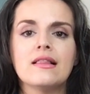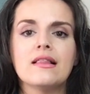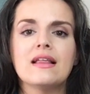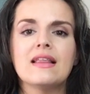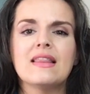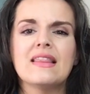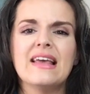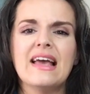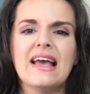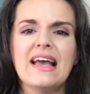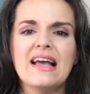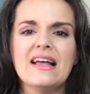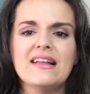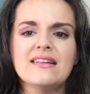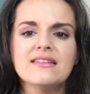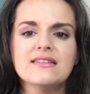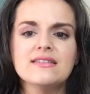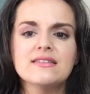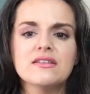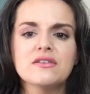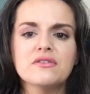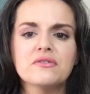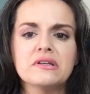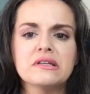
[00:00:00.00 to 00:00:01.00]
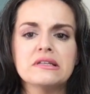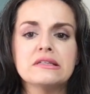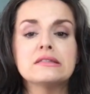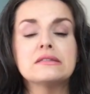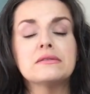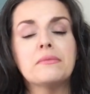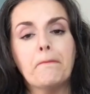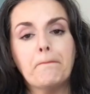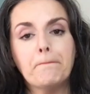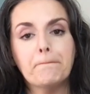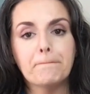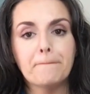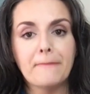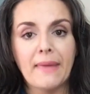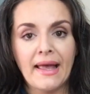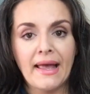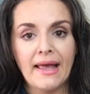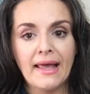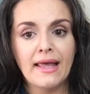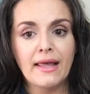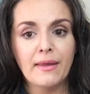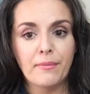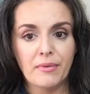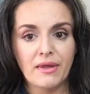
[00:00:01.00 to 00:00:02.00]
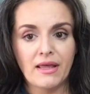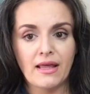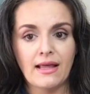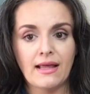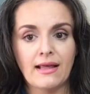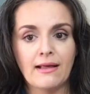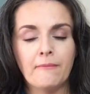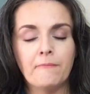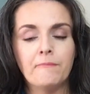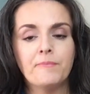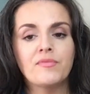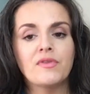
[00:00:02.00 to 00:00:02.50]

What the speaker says: The answer is maybe.